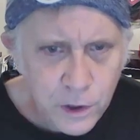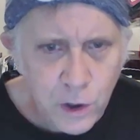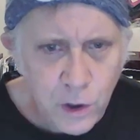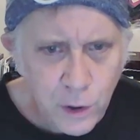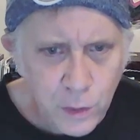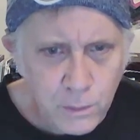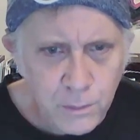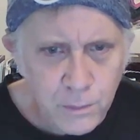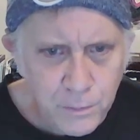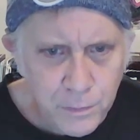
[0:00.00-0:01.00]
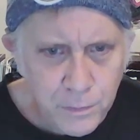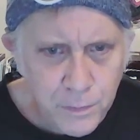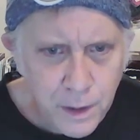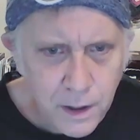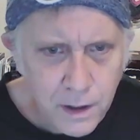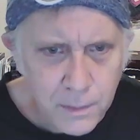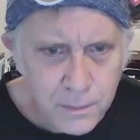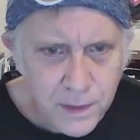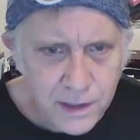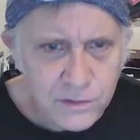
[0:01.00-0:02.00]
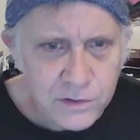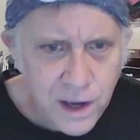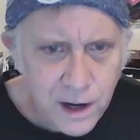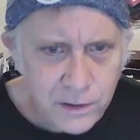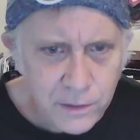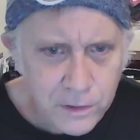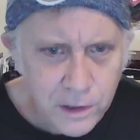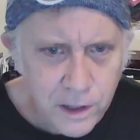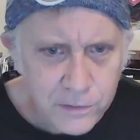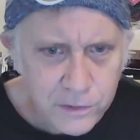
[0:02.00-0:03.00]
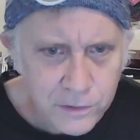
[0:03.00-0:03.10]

from Europe, insider